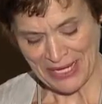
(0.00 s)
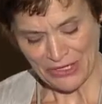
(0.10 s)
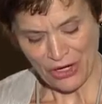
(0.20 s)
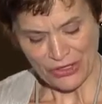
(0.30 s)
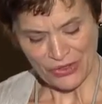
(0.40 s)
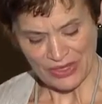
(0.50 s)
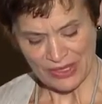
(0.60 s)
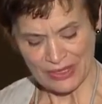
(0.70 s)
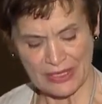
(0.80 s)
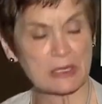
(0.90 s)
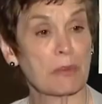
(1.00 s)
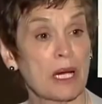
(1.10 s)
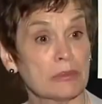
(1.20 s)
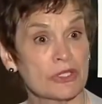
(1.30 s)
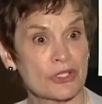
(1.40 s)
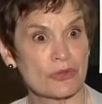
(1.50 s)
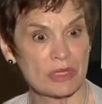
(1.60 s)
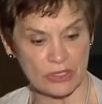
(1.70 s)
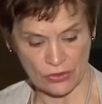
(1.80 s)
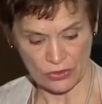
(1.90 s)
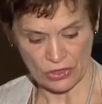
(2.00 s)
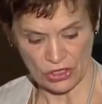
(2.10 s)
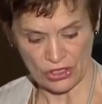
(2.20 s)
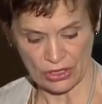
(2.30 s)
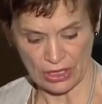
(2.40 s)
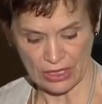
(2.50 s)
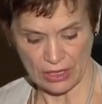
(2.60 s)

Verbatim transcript: Dr. Aziz has published research uh,